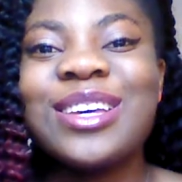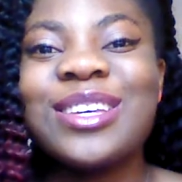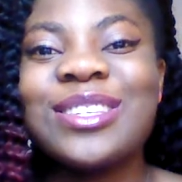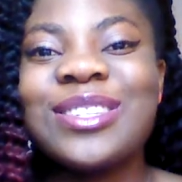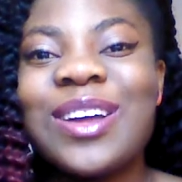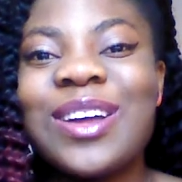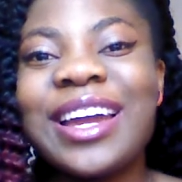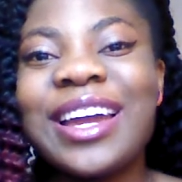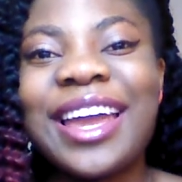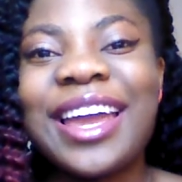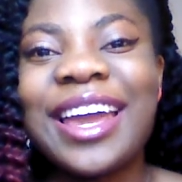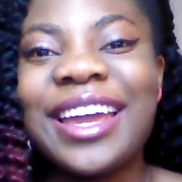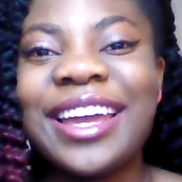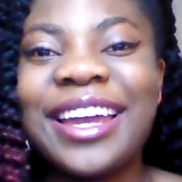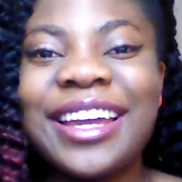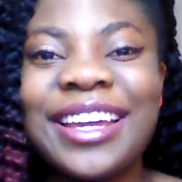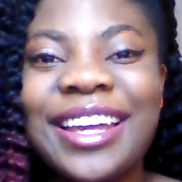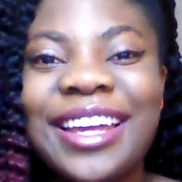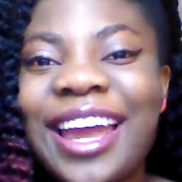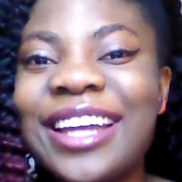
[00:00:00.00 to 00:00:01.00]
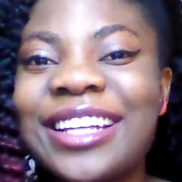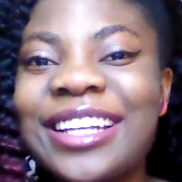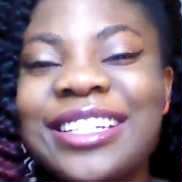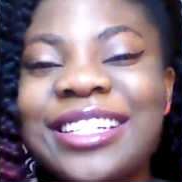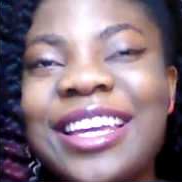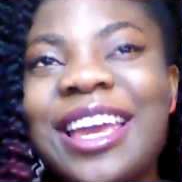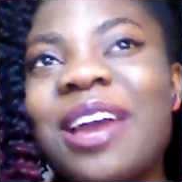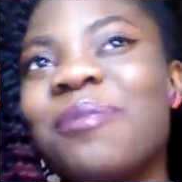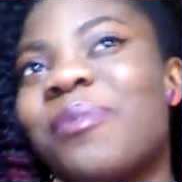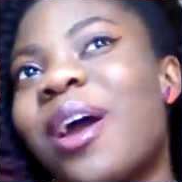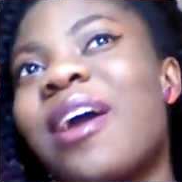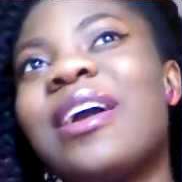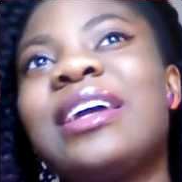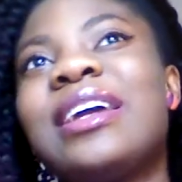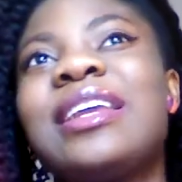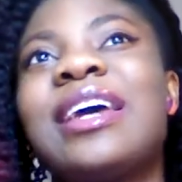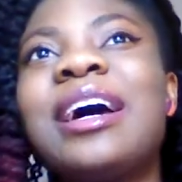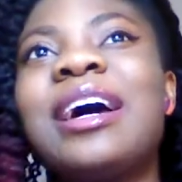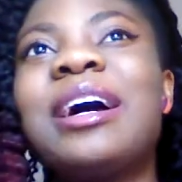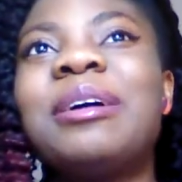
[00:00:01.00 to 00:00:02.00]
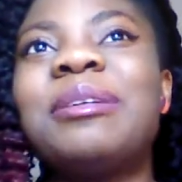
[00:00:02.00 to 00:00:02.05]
start getting engaged and getting married.